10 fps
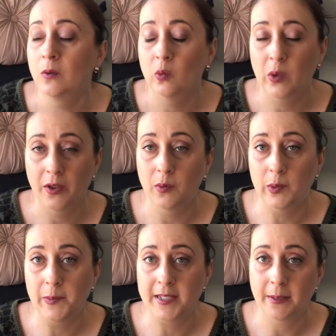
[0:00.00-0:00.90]
weather
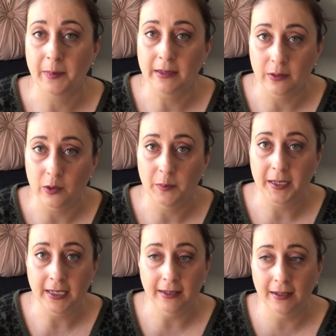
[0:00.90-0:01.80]
warms up a little
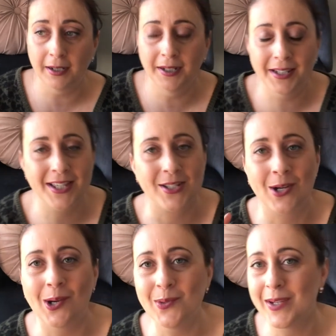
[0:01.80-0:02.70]
bit. This
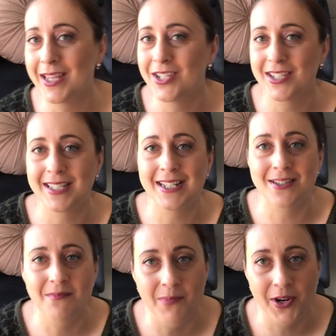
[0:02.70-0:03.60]
cold weather just
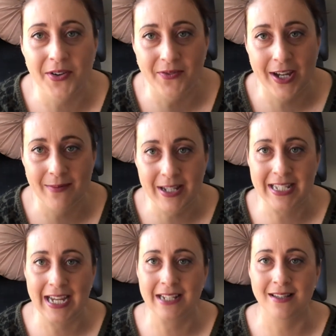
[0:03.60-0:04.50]
doesn't motivate me
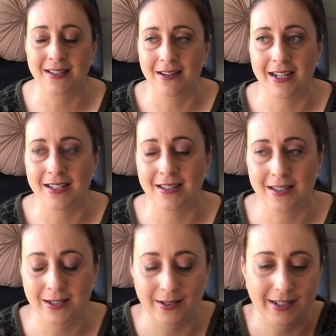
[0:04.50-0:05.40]
to exercise,
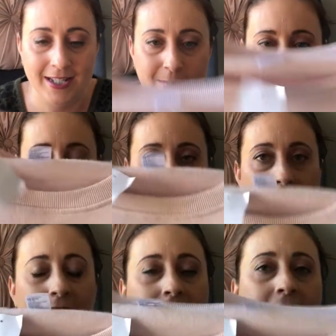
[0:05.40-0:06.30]
so that's a bad
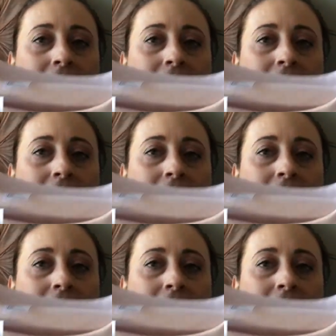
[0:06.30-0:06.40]
thing.